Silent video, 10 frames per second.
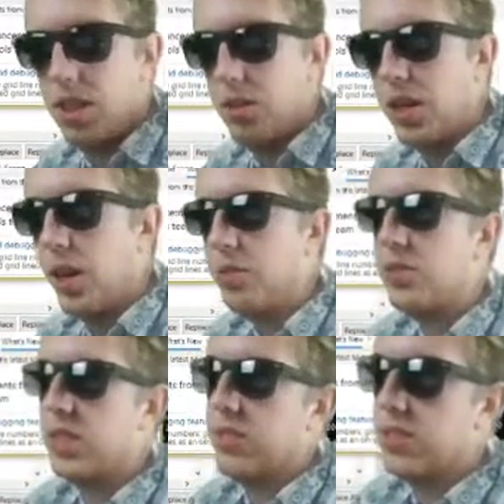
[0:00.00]
Right now I have
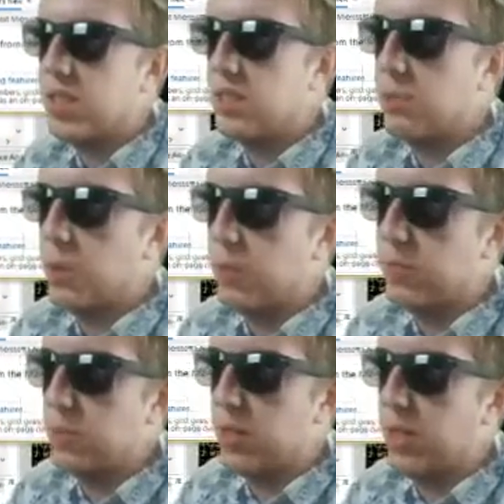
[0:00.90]
76
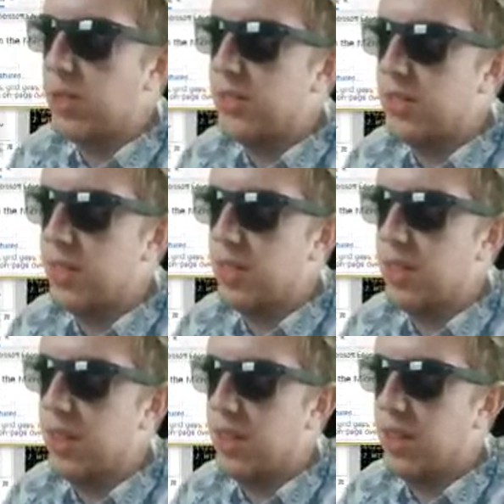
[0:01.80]
moves because
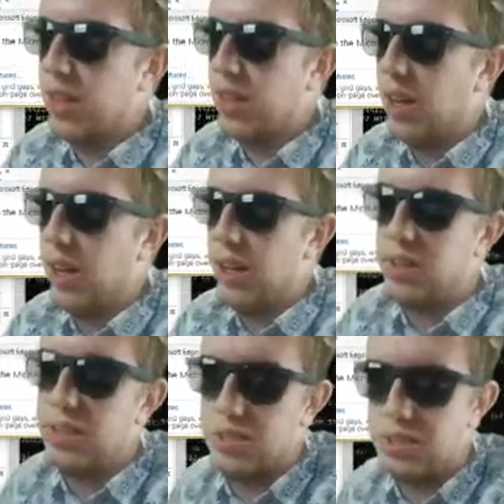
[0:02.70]
I
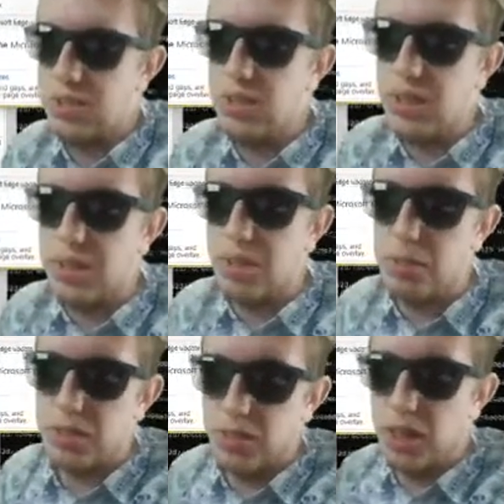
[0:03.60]
just like to give
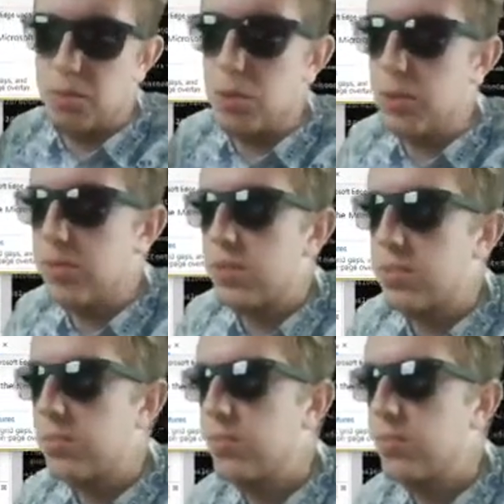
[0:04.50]
myself a lot of moves.